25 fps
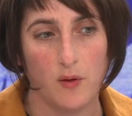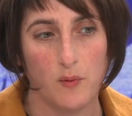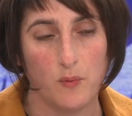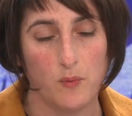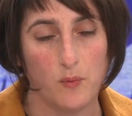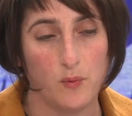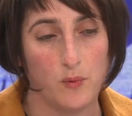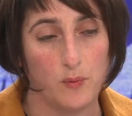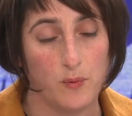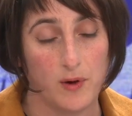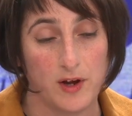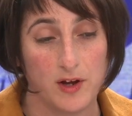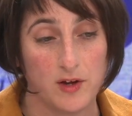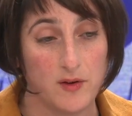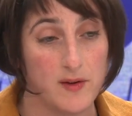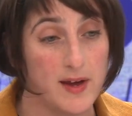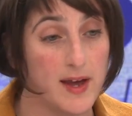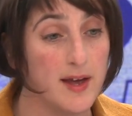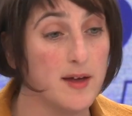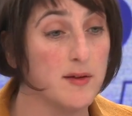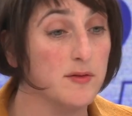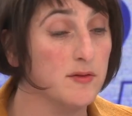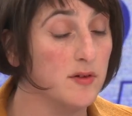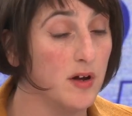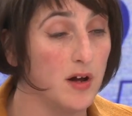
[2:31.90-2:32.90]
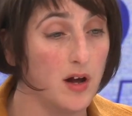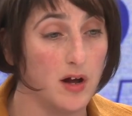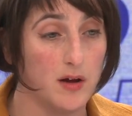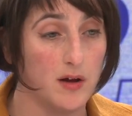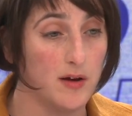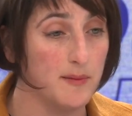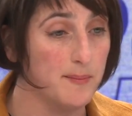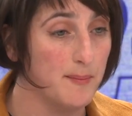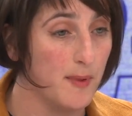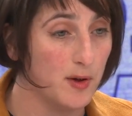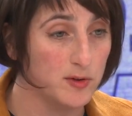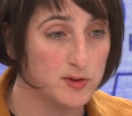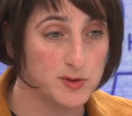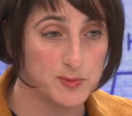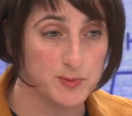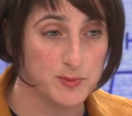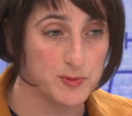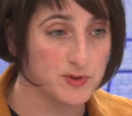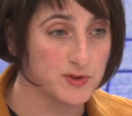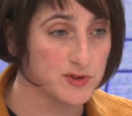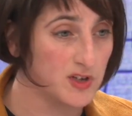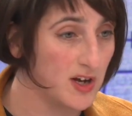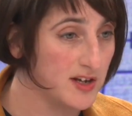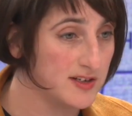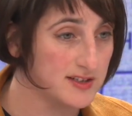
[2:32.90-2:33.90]
where you hear
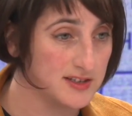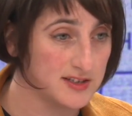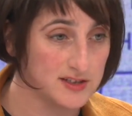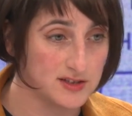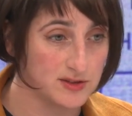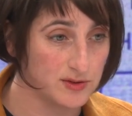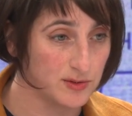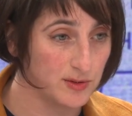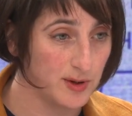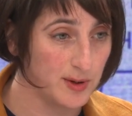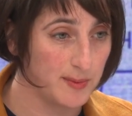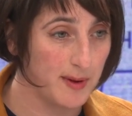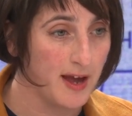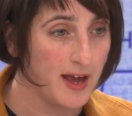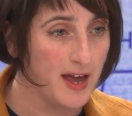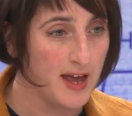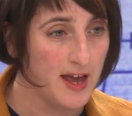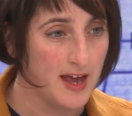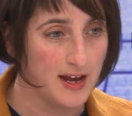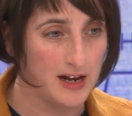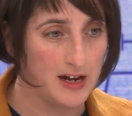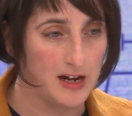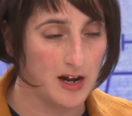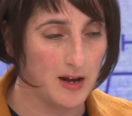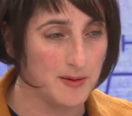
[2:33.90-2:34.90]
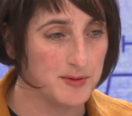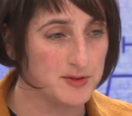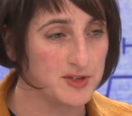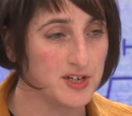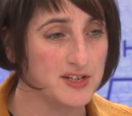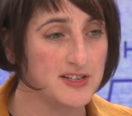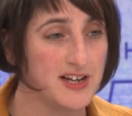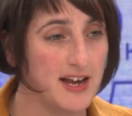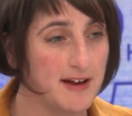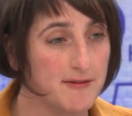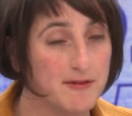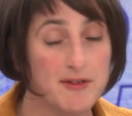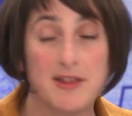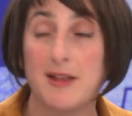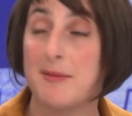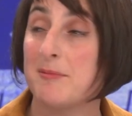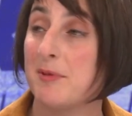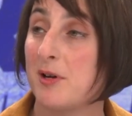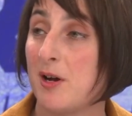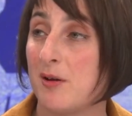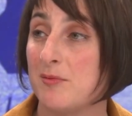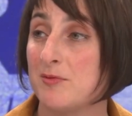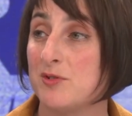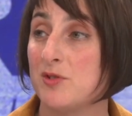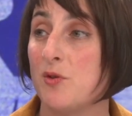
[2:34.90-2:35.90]
multiple scientists talking about climate change. Everything
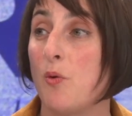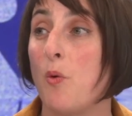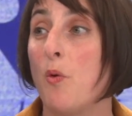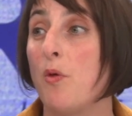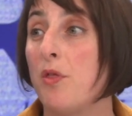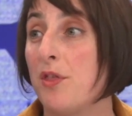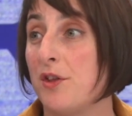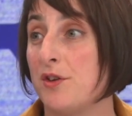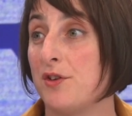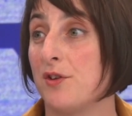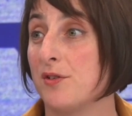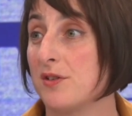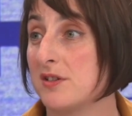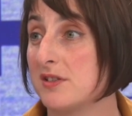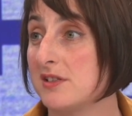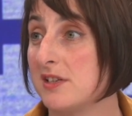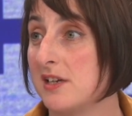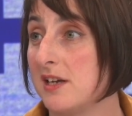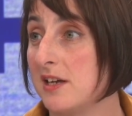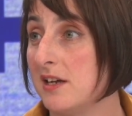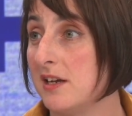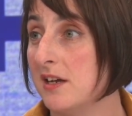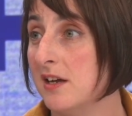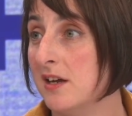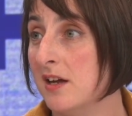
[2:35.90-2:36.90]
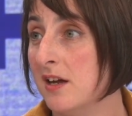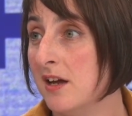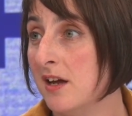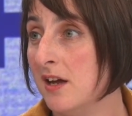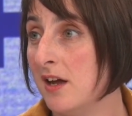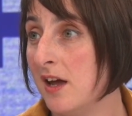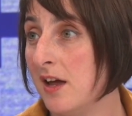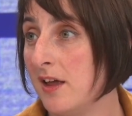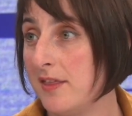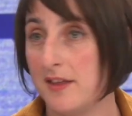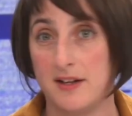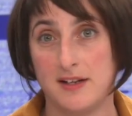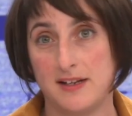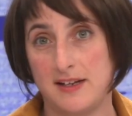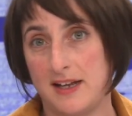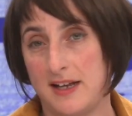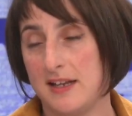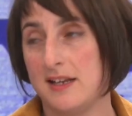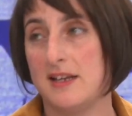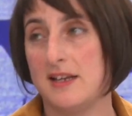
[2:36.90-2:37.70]
becomes an orthodoxy mm. that